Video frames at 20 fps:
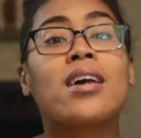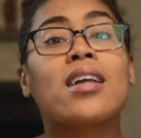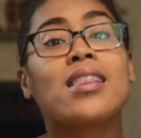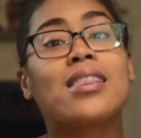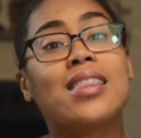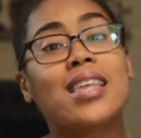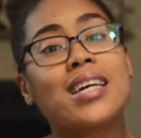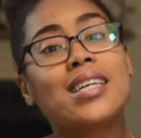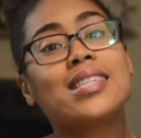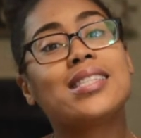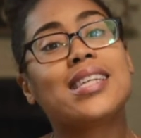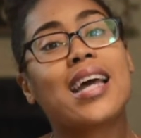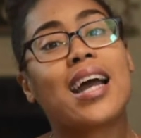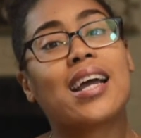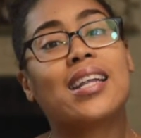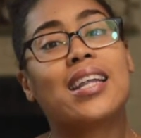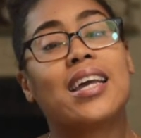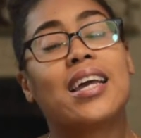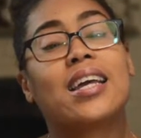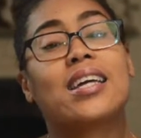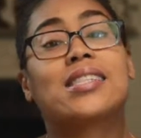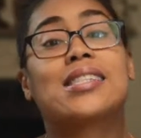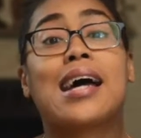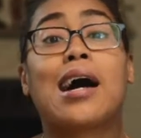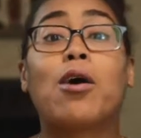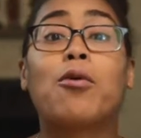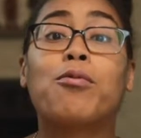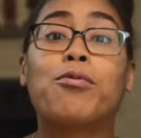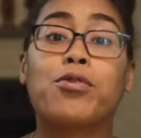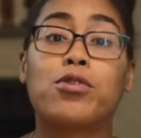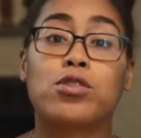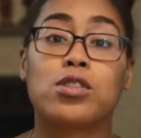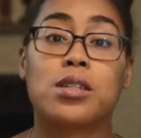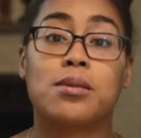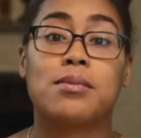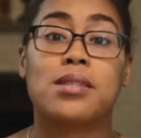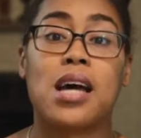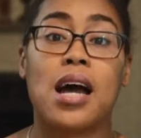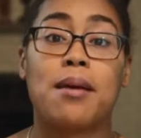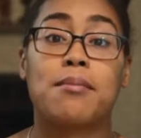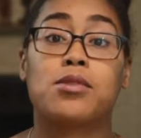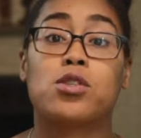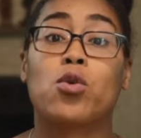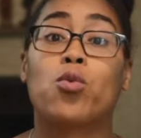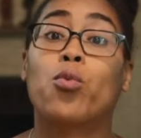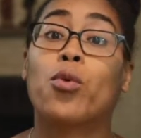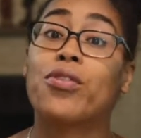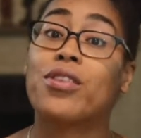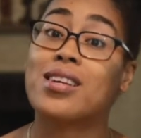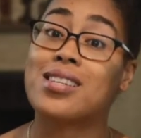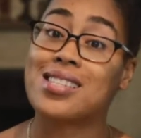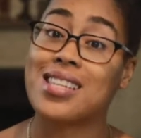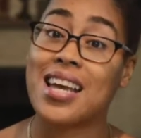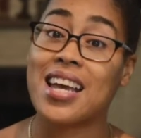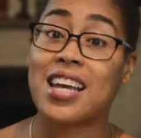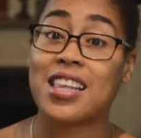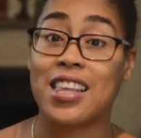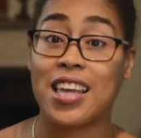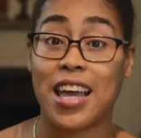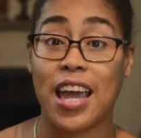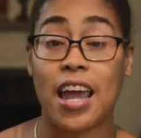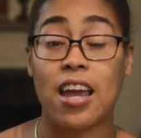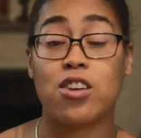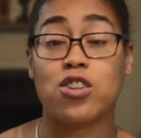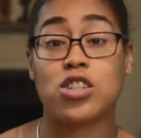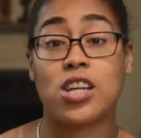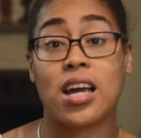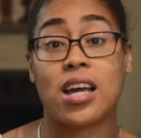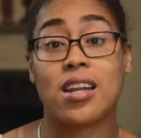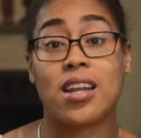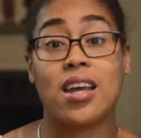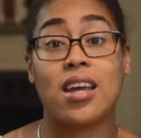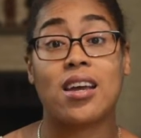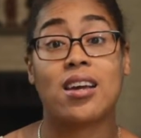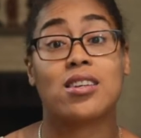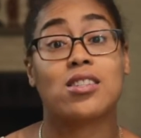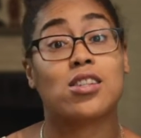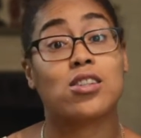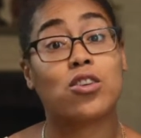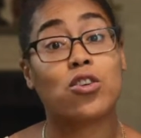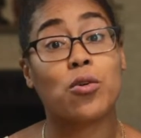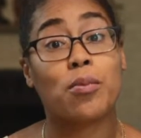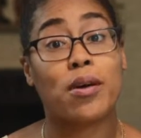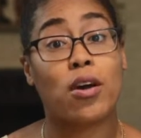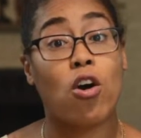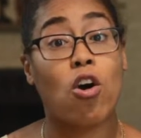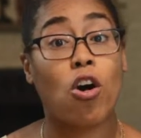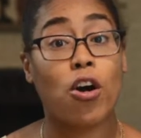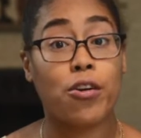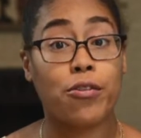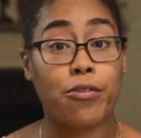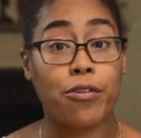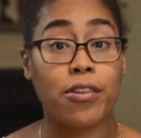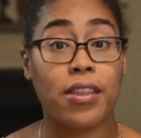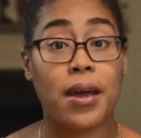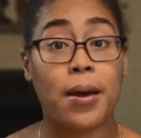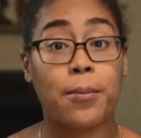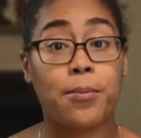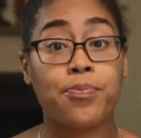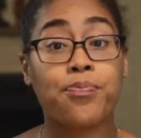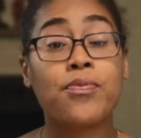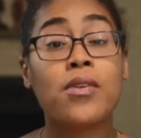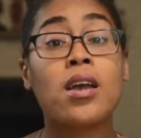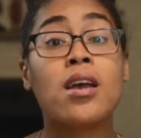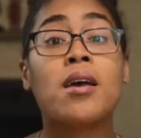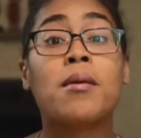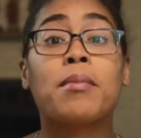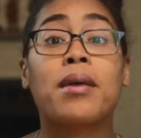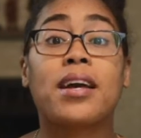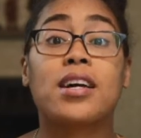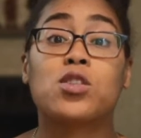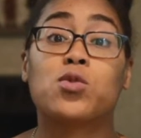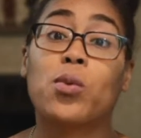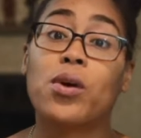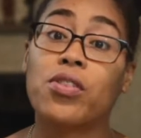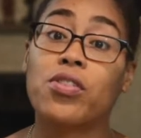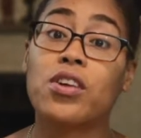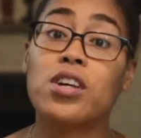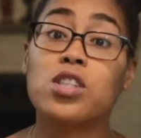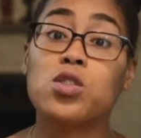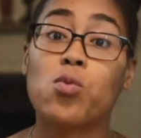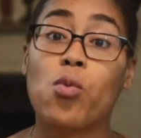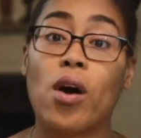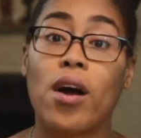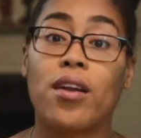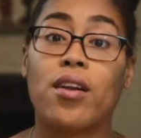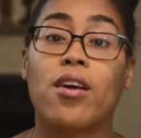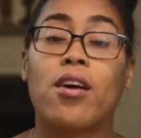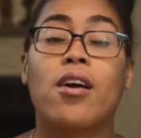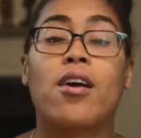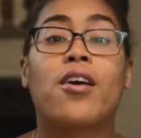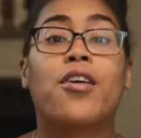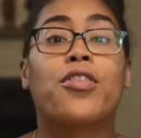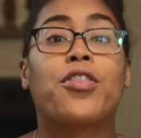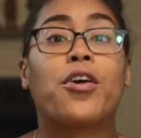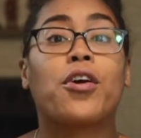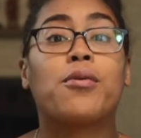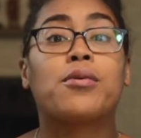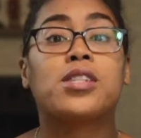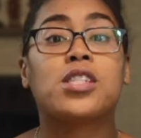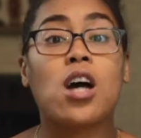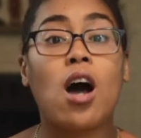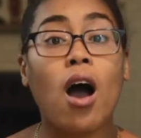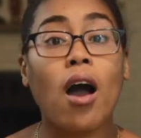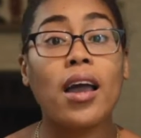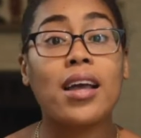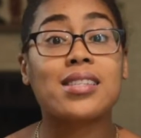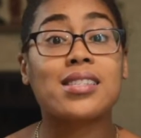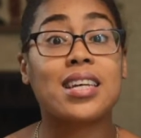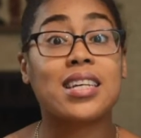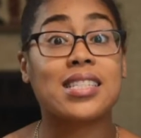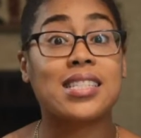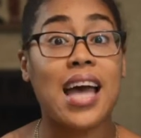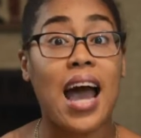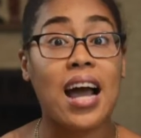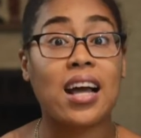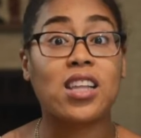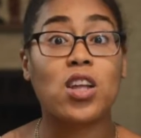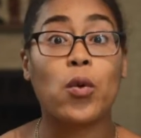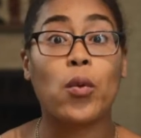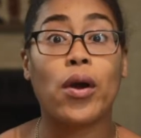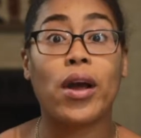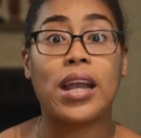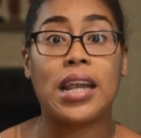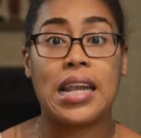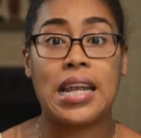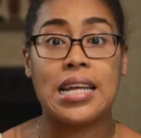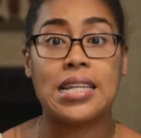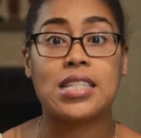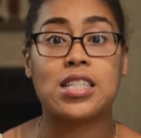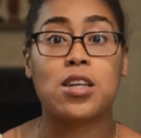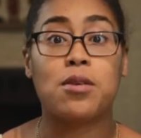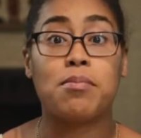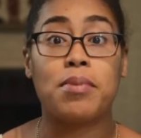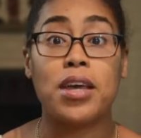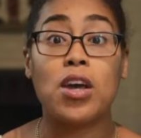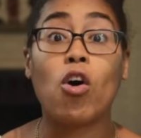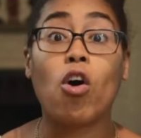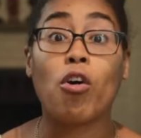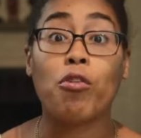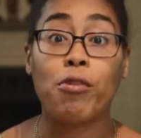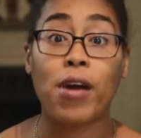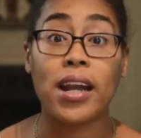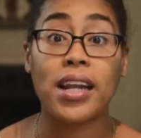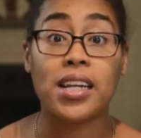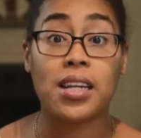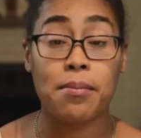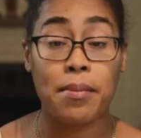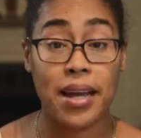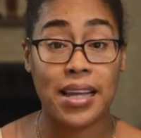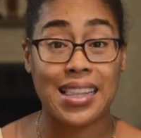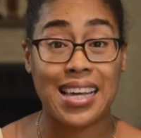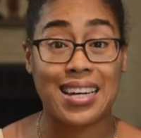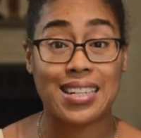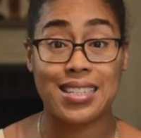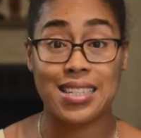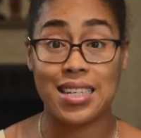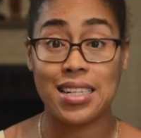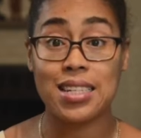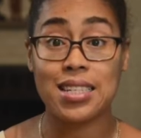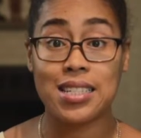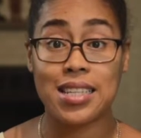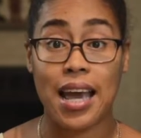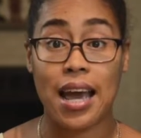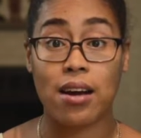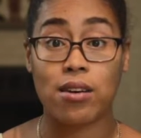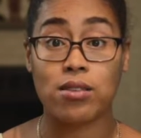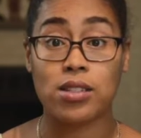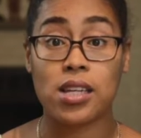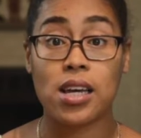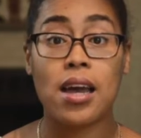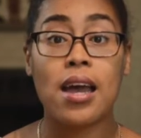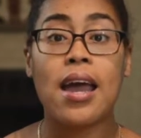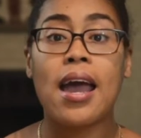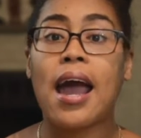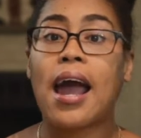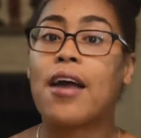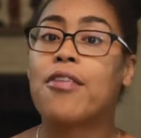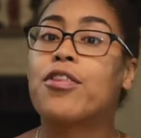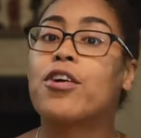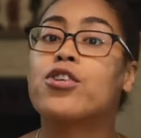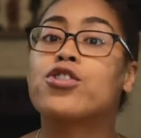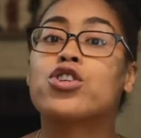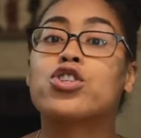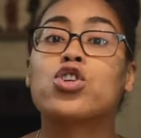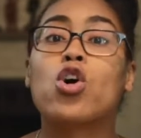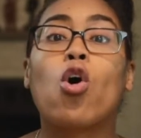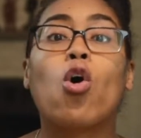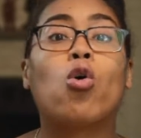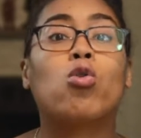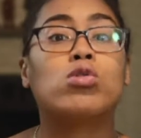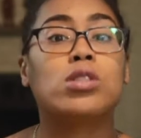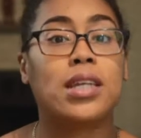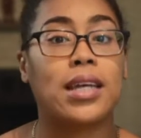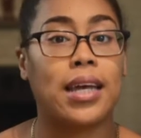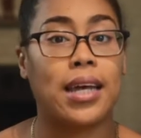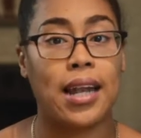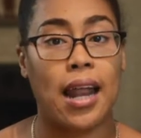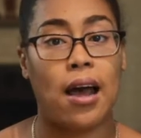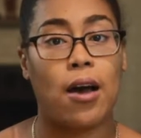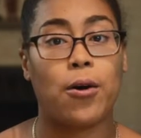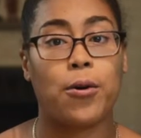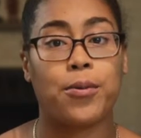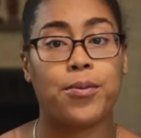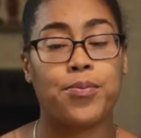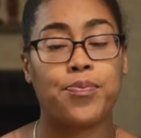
This technique is helpful sometimes when the snake in the cage technique is a little bit hard for them. Because with this one, their tongue is exactly where it needs to be already to make that T sound, and they're just holding it out.